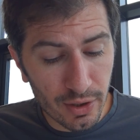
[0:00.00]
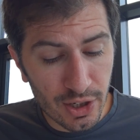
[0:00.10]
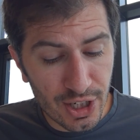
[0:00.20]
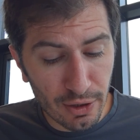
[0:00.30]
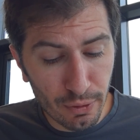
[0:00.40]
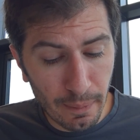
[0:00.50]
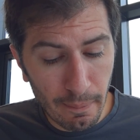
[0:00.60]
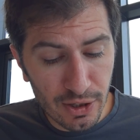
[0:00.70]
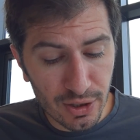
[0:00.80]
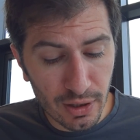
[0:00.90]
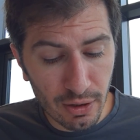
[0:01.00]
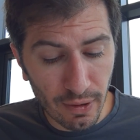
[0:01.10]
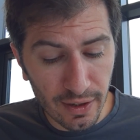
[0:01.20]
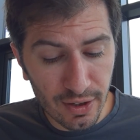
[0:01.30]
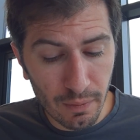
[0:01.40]
the general permission
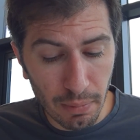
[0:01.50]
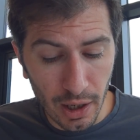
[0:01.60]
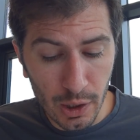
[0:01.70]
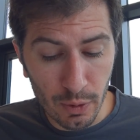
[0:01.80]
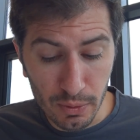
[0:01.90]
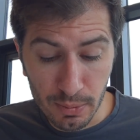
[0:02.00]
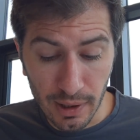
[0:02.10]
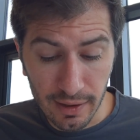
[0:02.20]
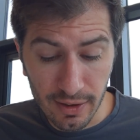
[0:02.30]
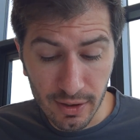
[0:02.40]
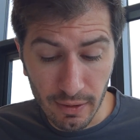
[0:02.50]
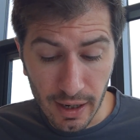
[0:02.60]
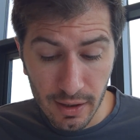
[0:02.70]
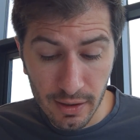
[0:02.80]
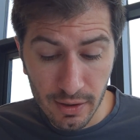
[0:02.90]
granted by criminal practice
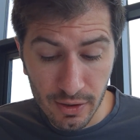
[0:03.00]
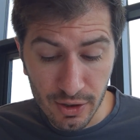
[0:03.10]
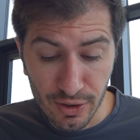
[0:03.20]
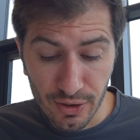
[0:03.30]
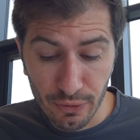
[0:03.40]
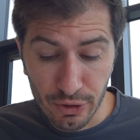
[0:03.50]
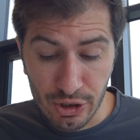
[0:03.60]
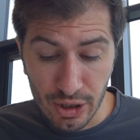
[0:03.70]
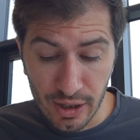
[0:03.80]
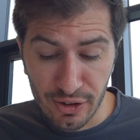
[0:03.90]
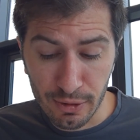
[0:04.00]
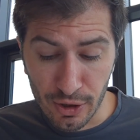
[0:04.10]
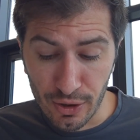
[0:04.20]
directions for journalists to